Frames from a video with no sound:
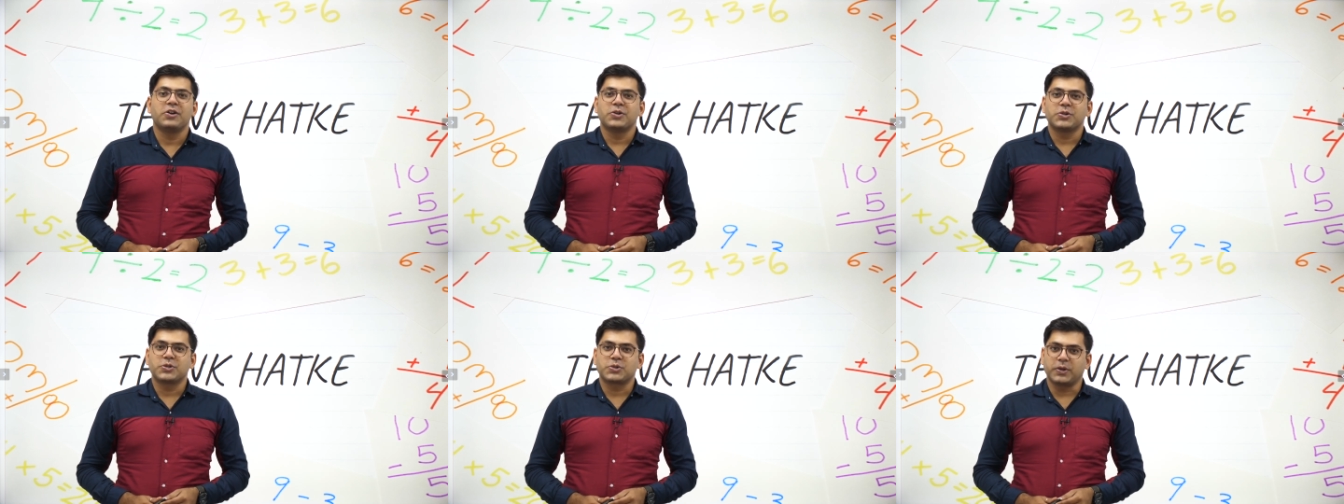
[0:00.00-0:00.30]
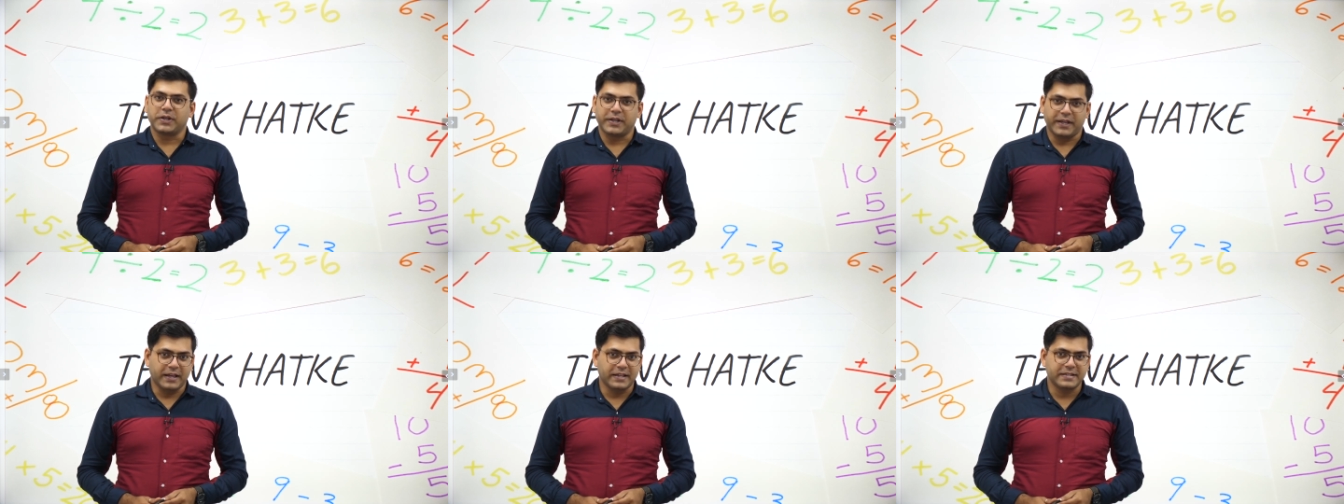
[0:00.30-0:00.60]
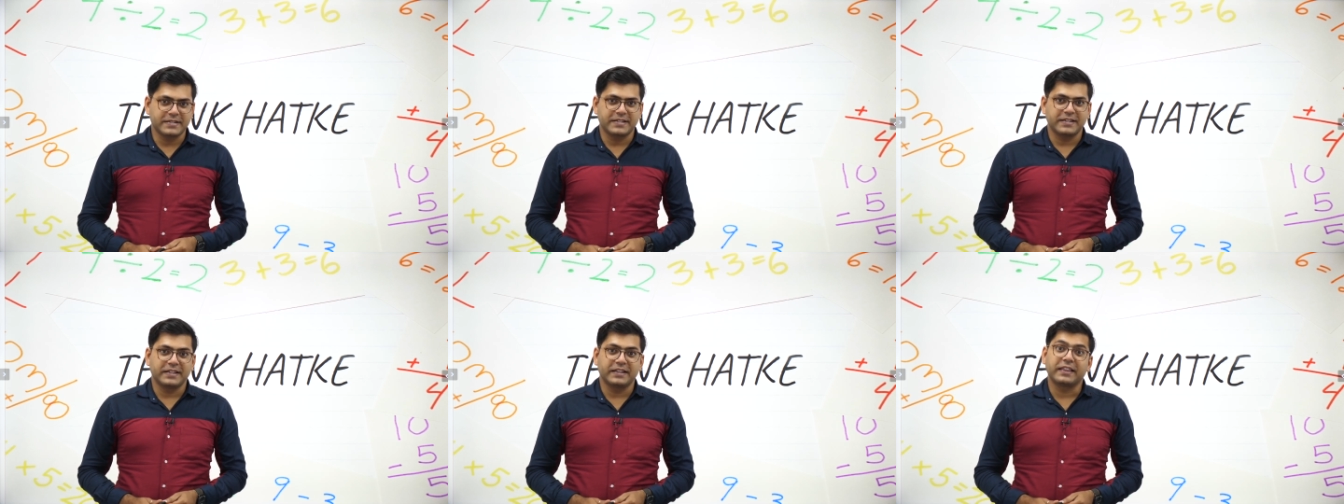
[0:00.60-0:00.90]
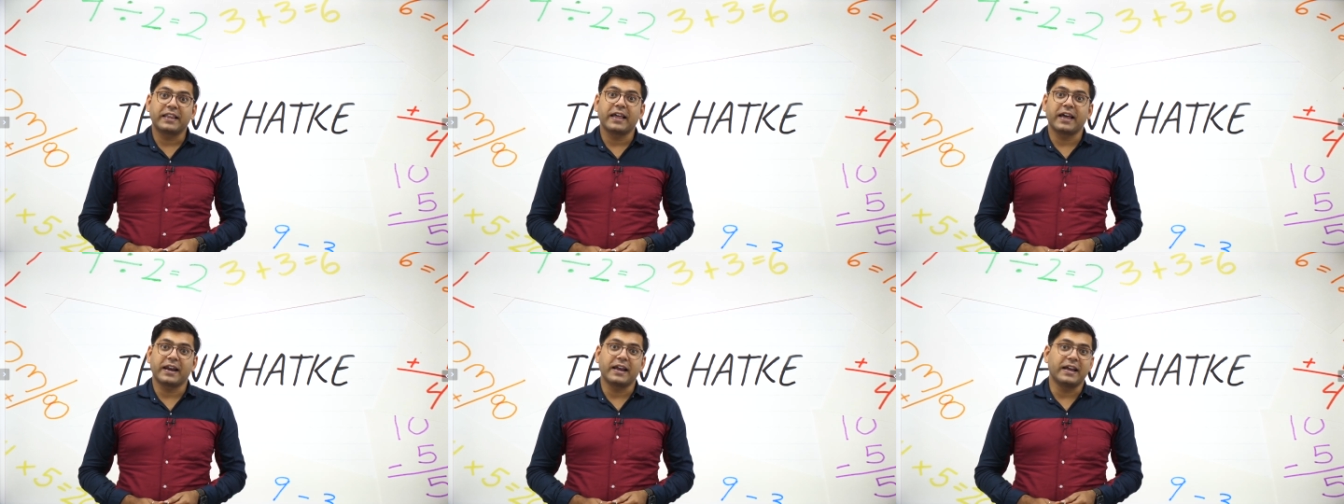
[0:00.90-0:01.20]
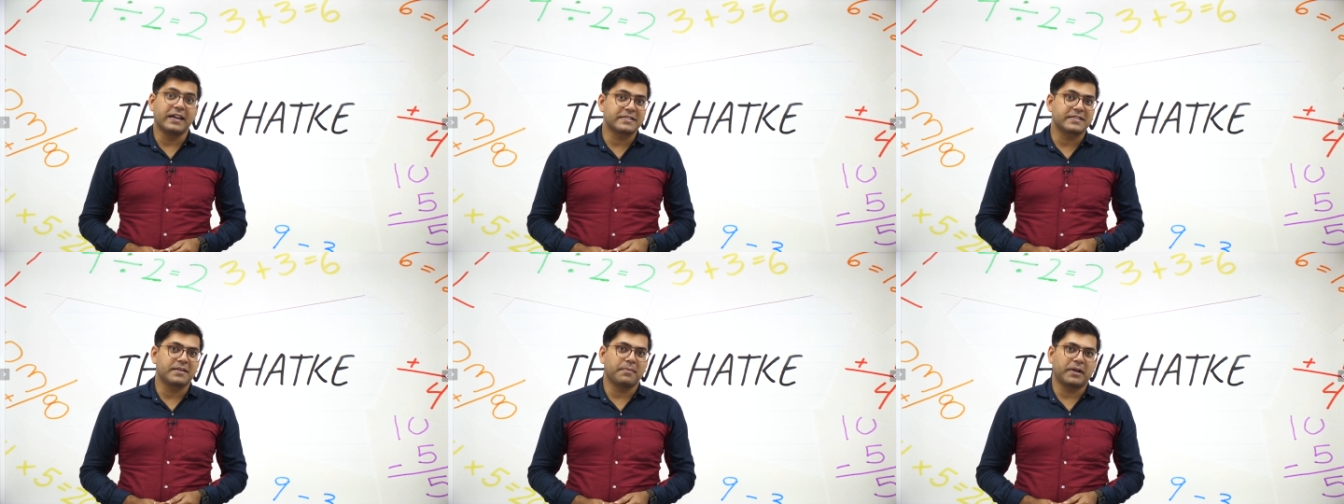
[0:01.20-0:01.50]
So yes, there
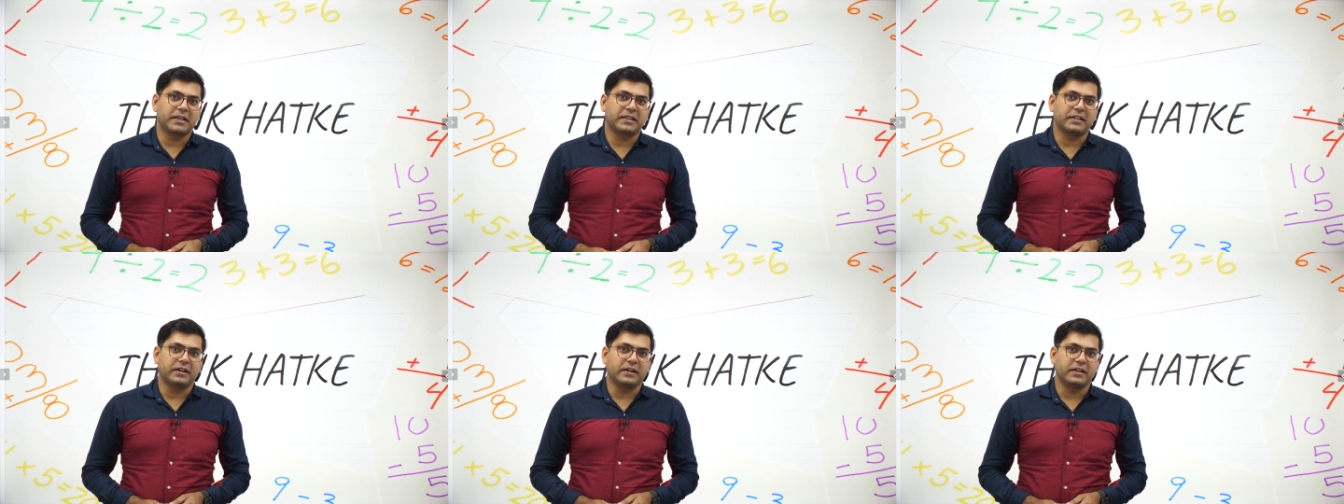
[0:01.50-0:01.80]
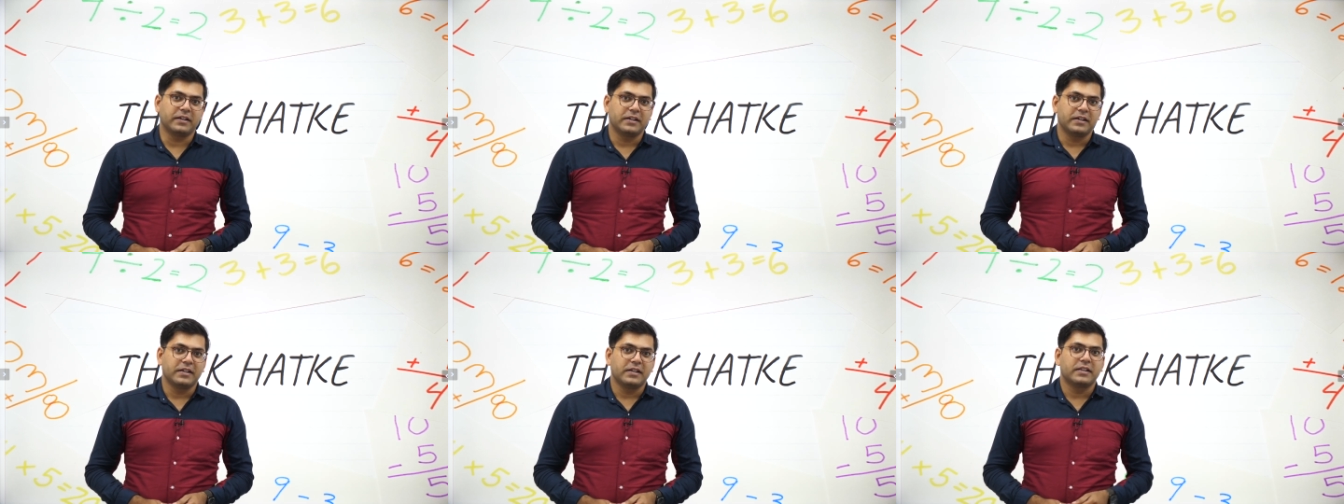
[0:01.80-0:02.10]
is a method.